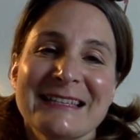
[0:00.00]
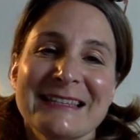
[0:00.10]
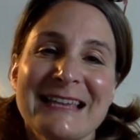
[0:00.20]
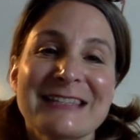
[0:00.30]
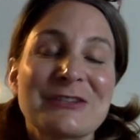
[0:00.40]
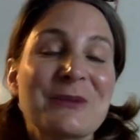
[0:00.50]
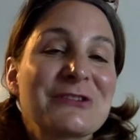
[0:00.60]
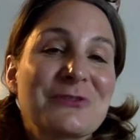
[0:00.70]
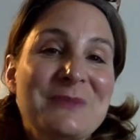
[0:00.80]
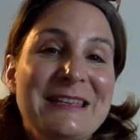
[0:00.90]
Thanks so much
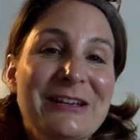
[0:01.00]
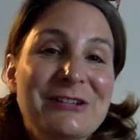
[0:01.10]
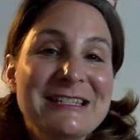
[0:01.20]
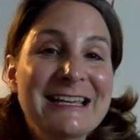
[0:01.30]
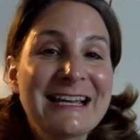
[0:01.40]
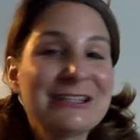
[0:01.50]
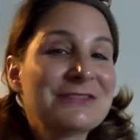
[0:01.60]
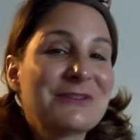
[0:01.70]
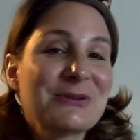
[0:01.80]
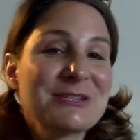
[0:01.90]
for being here today. I look
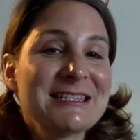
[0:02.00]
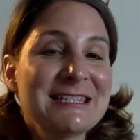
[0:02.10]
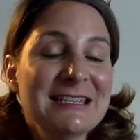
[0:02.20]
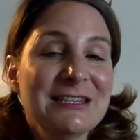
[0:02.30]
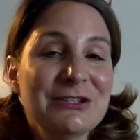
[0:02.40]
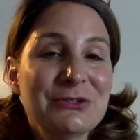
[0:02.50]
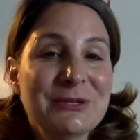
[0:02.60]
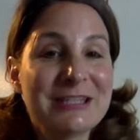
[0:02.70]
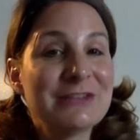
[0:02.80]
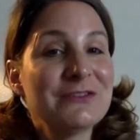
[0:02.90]
forward to seeing you
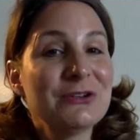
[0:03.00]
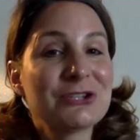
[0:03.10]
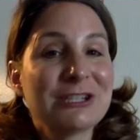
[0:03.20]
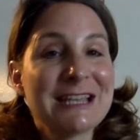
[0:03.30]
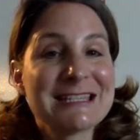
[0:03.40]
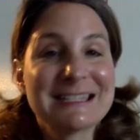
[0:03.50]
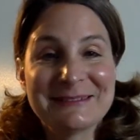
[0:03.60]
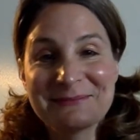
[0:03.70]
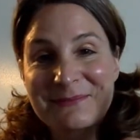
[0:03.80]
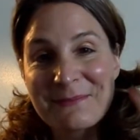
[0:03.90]
in a future
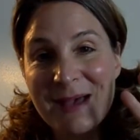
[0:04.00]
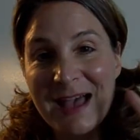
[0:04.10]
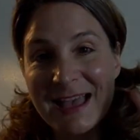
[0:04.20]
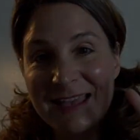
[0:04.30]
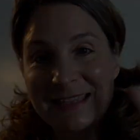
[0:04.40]
lesson. Bye.